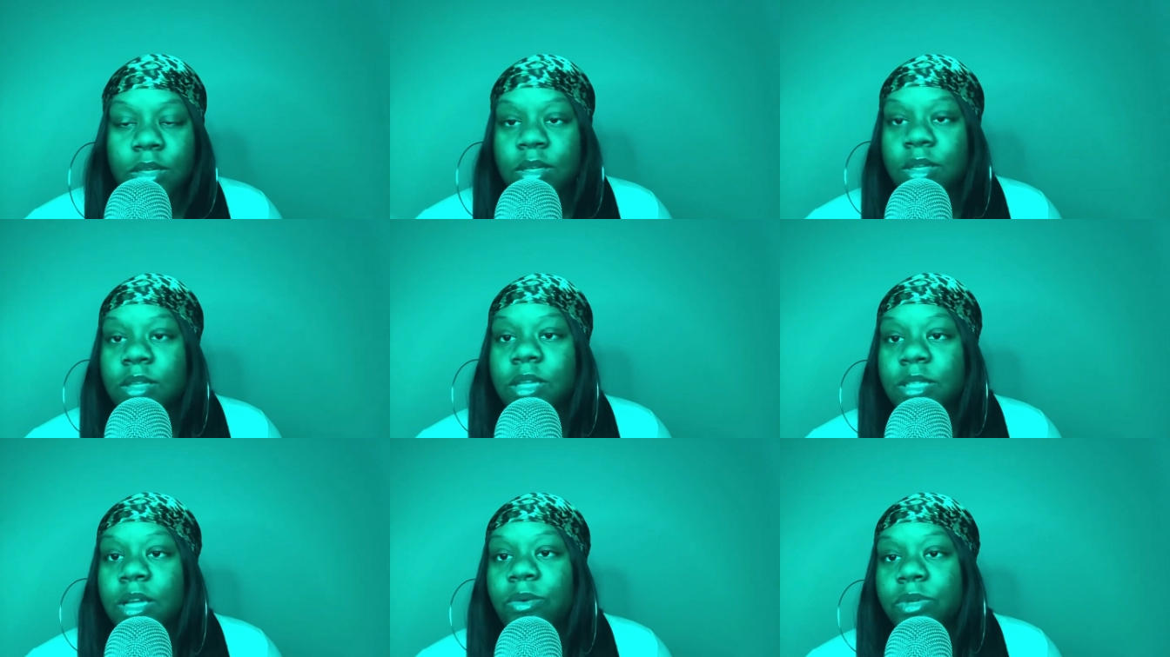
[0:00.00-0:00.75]

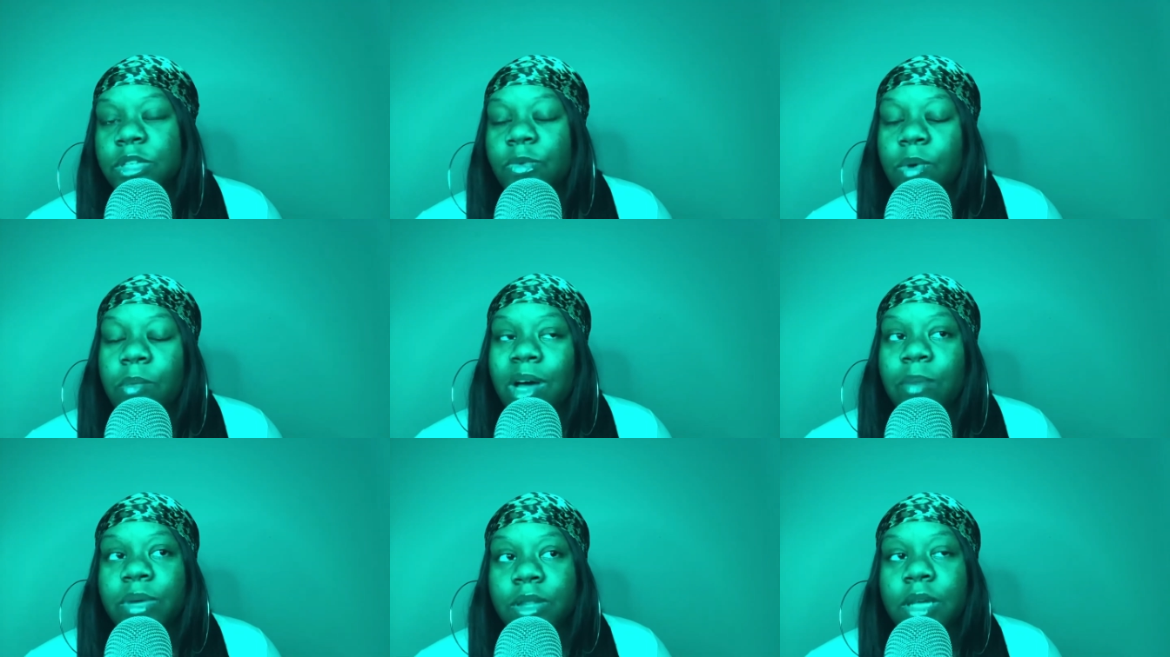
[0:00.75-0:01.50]
That's not what she went by,
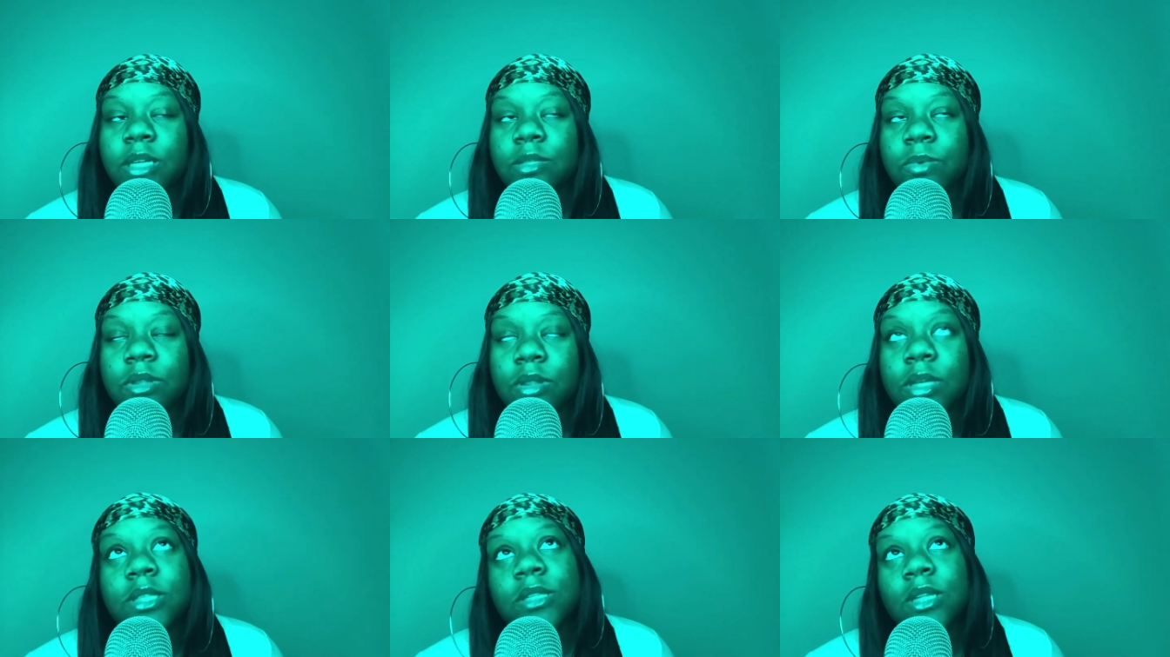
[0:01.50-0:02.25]
but that's
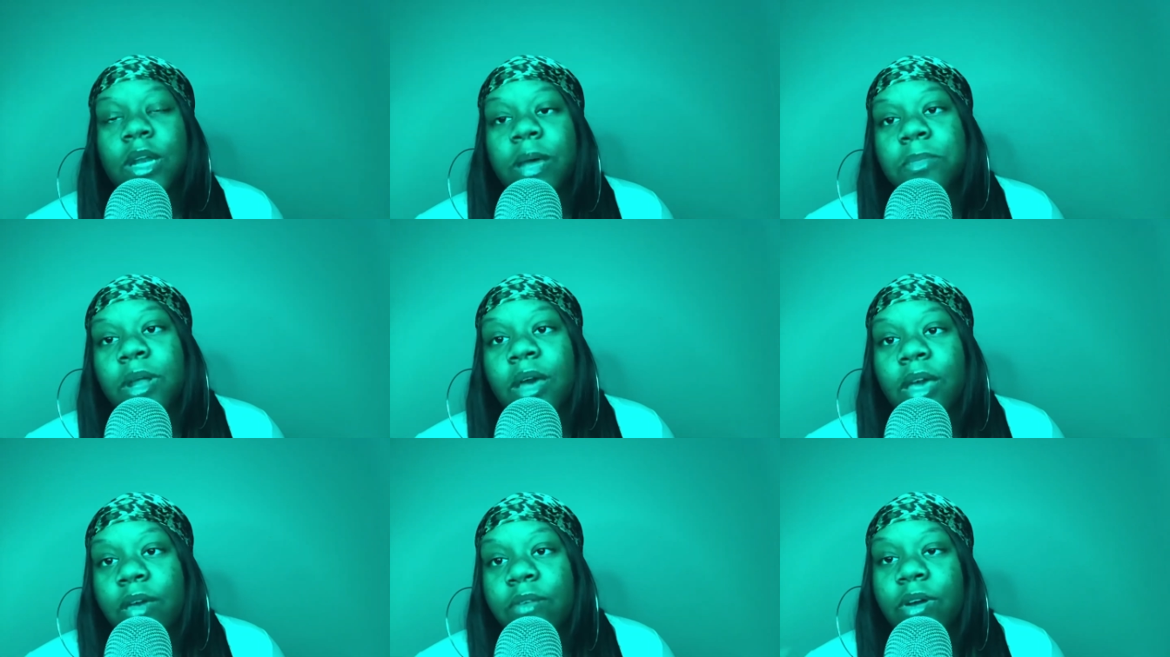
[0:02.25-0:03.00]
the name that I
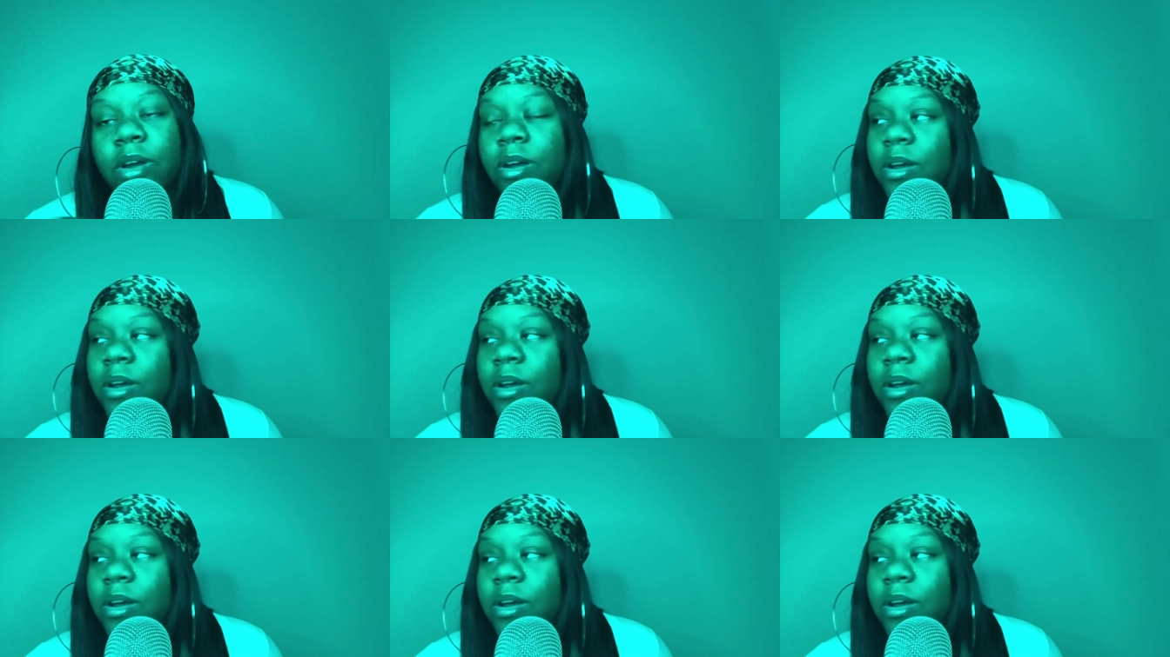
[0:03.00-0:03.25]
gave her.